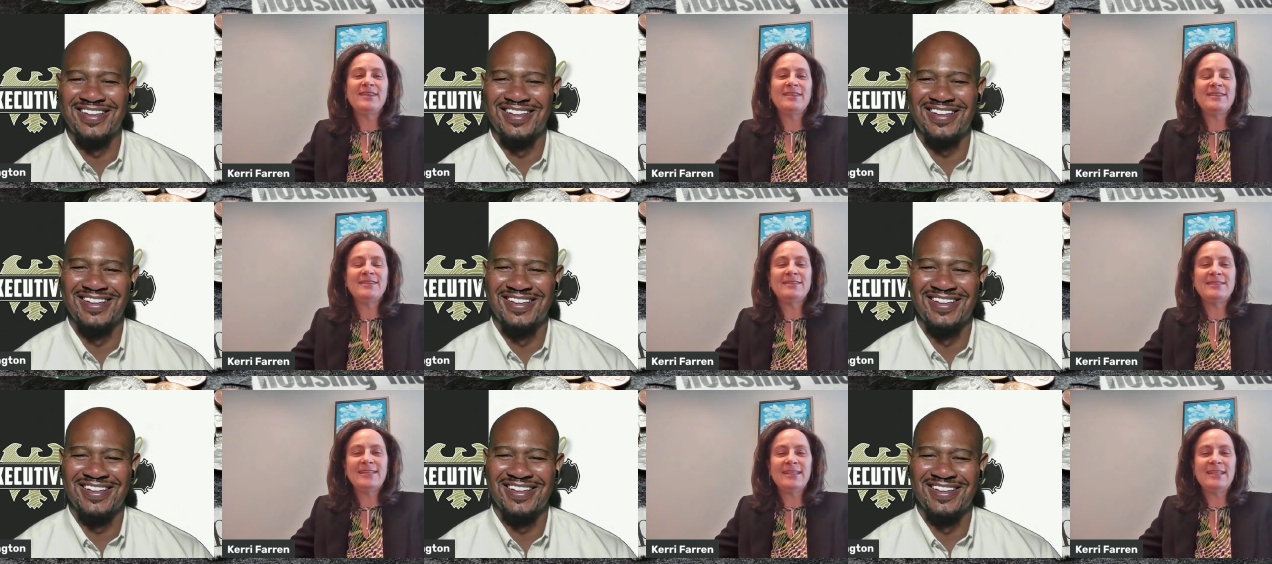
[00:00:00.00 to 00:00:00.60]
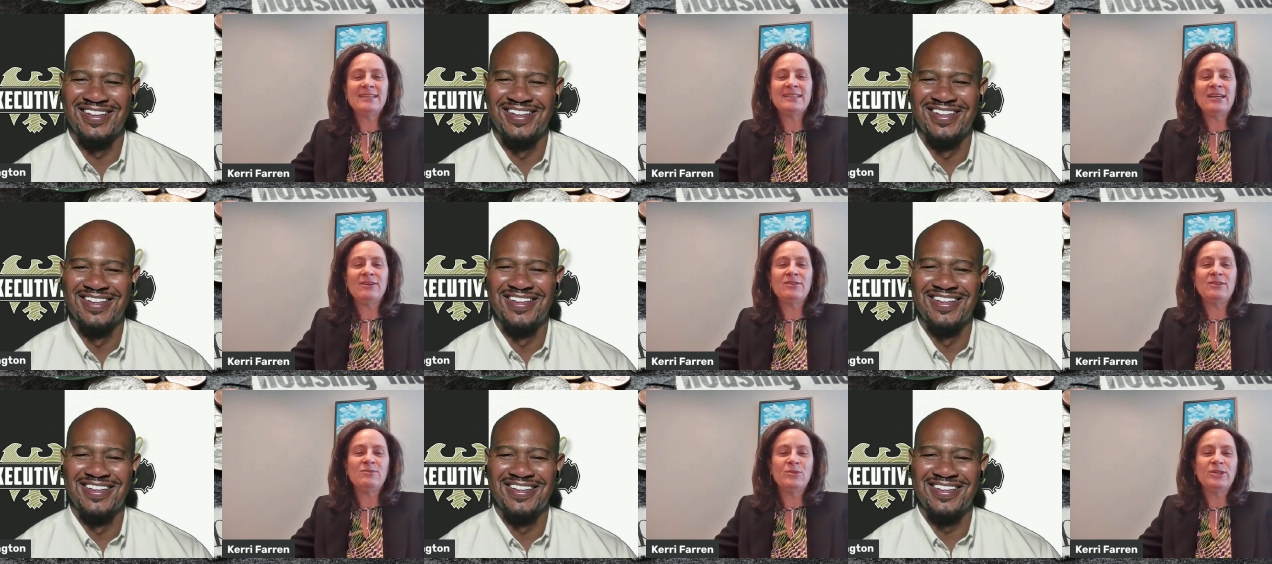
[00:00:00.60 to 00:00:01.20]
Speaker 1: fun sitting
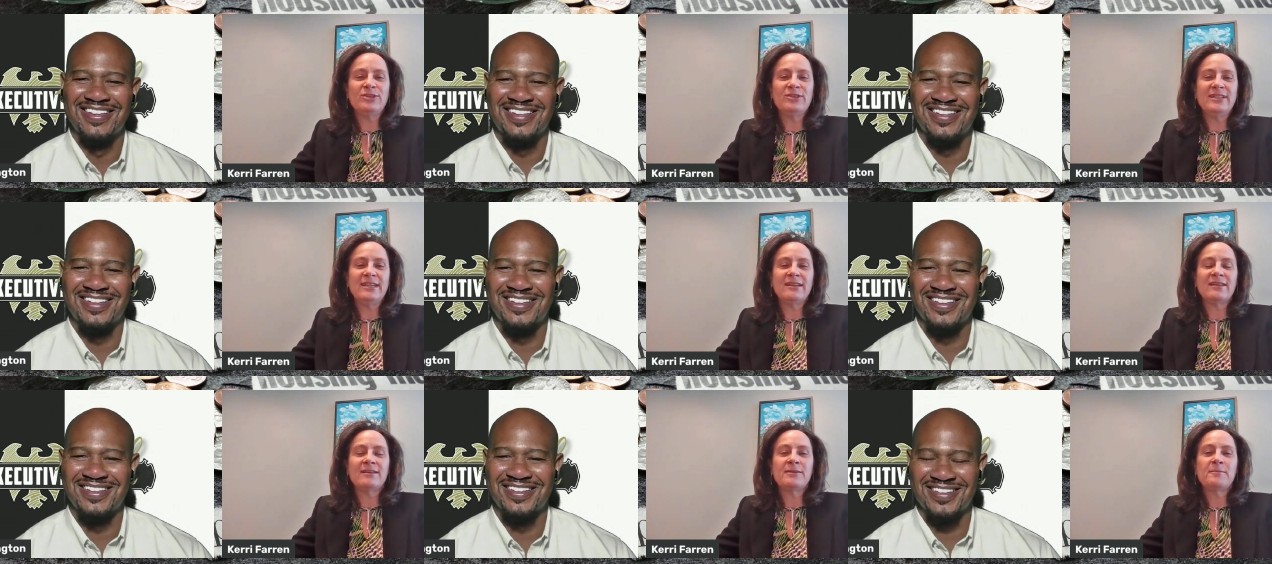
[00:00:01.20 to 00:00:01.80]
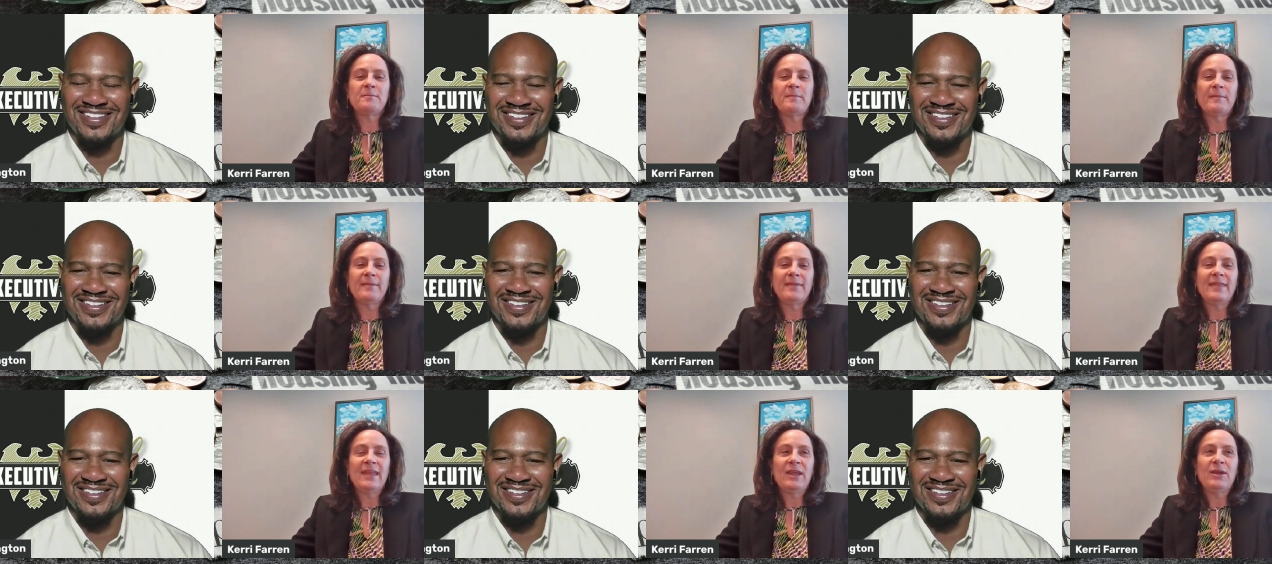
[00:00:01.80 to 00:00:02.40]
down and wondering
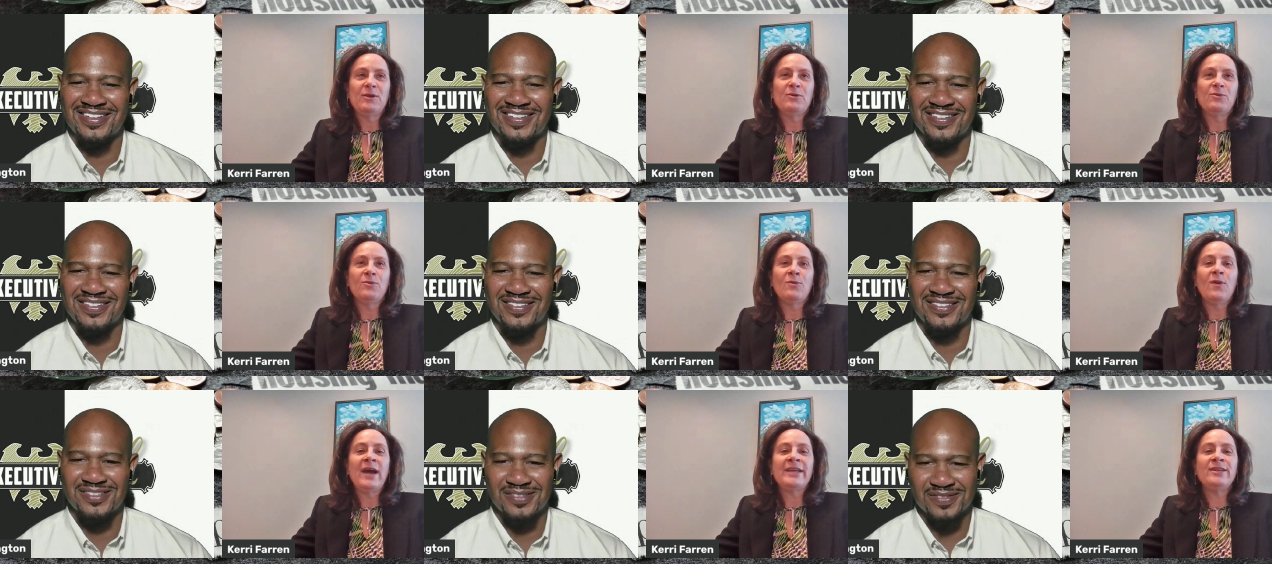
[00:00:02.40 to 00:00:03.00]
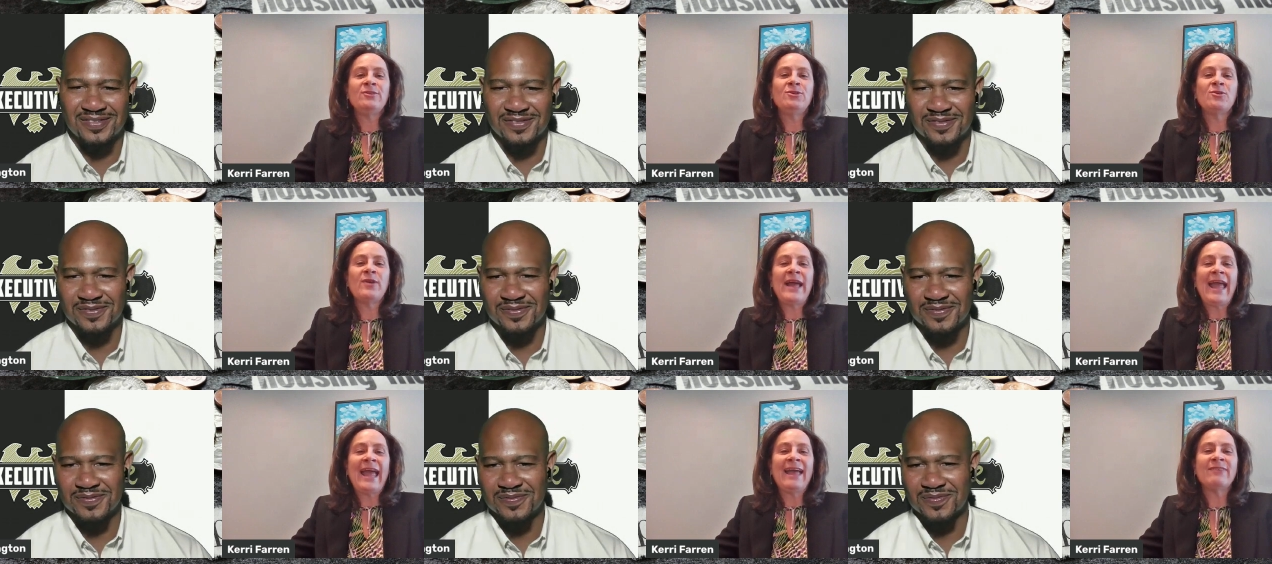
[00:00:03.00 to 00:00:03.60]
why you
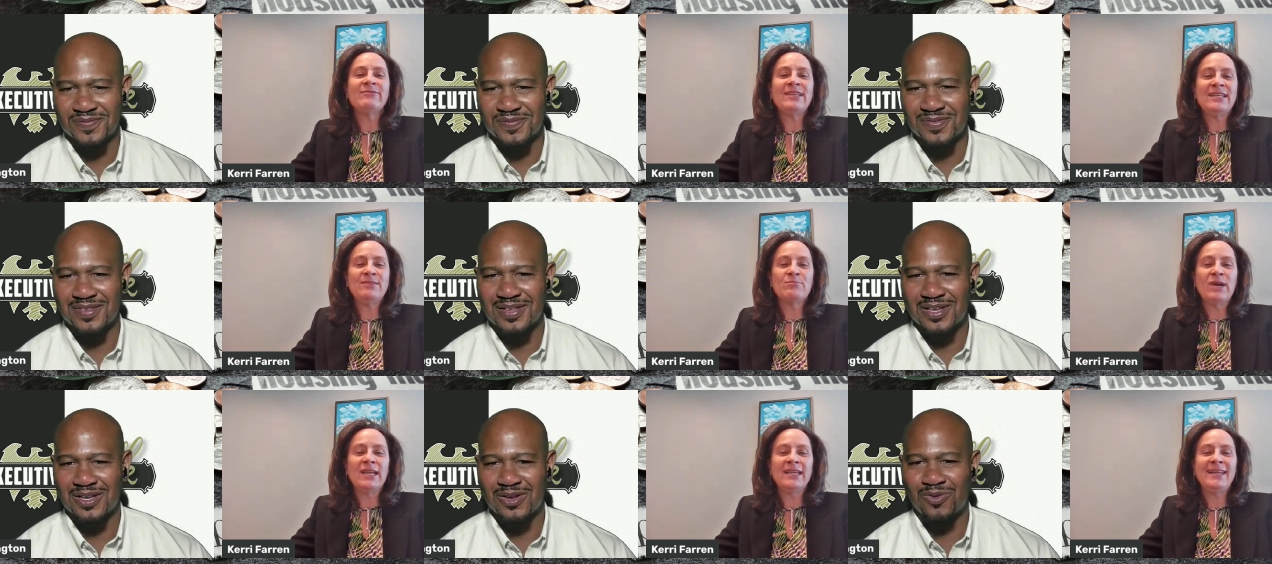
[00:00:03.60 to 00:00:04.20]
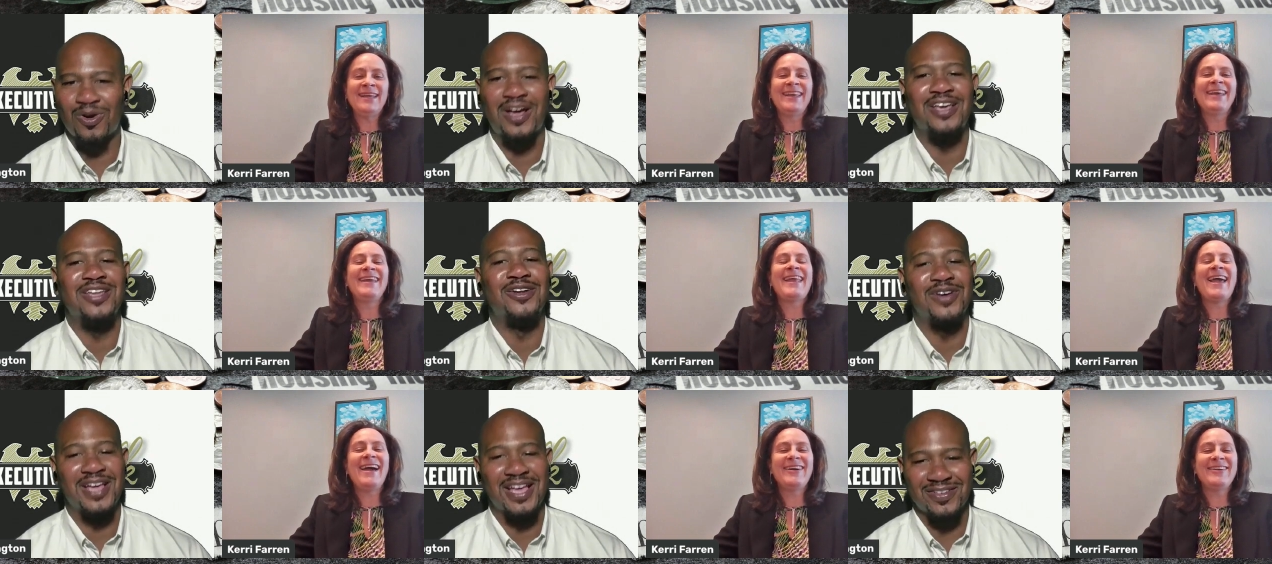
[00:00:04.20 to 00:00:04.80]
don't have any money. You are